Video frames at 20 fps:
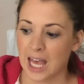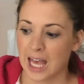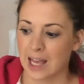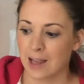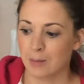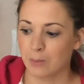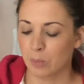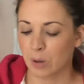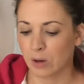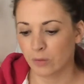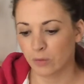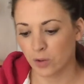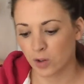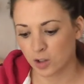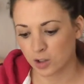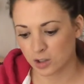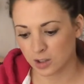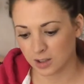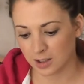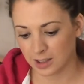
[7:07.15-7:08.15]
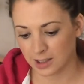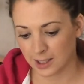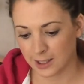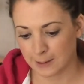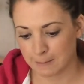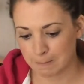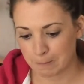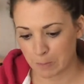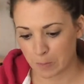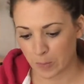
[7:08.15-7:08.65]
But
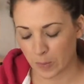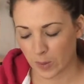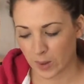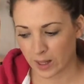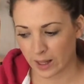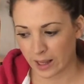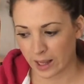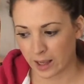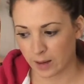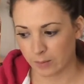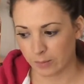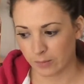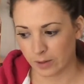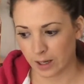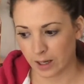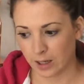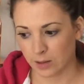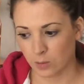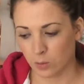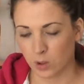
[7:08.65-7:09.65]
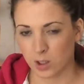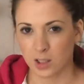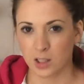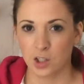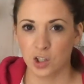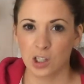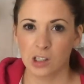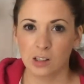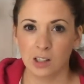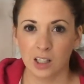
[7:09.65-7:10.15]
unfortunately, I worked
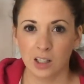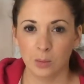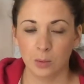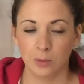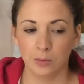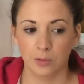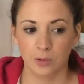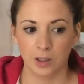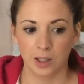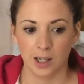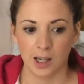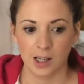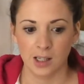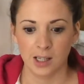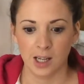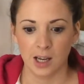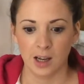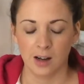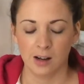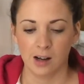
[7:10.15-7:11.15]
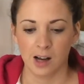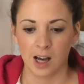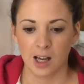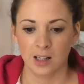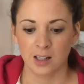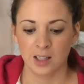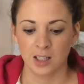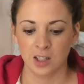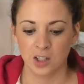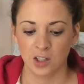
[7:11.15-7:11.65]
in childcare before I had Elle,
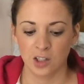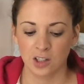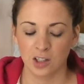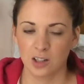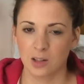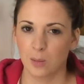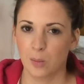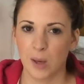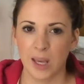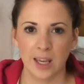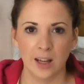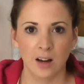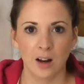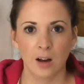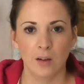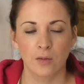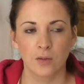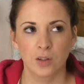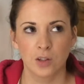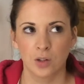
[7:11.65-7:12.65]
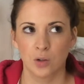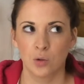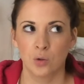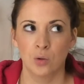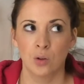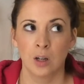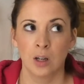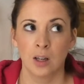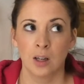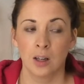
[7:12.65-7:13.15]
and it just doesn't pay enough to